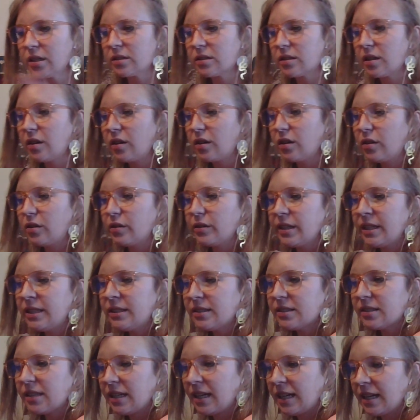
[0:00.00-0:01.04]
So
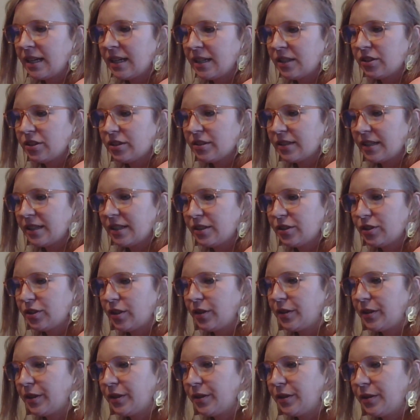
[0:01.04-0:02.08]
let's uh, just kind of
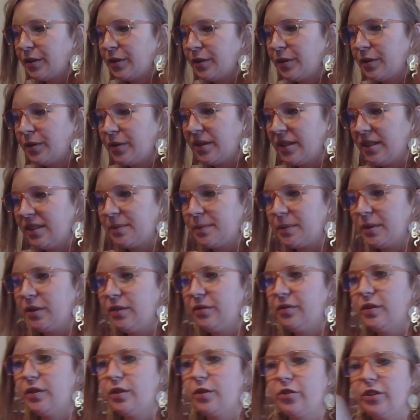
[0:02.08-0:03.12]
show you this
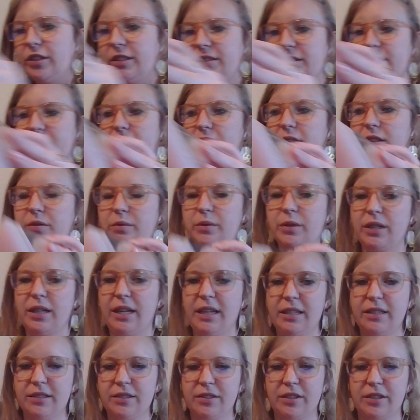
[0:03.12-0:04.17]
beautiful crystal and we'll
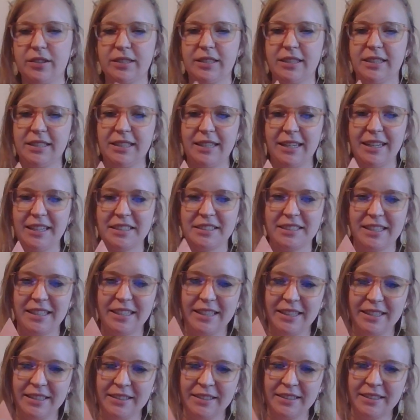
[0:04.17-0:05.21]
kind of start to connect
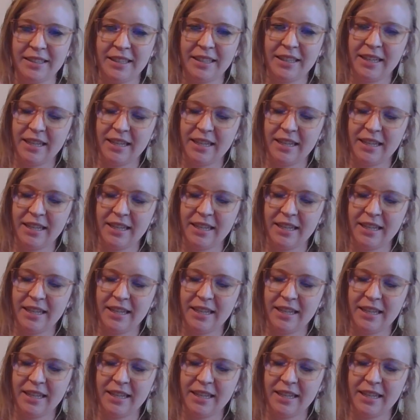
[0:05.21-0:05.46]
in.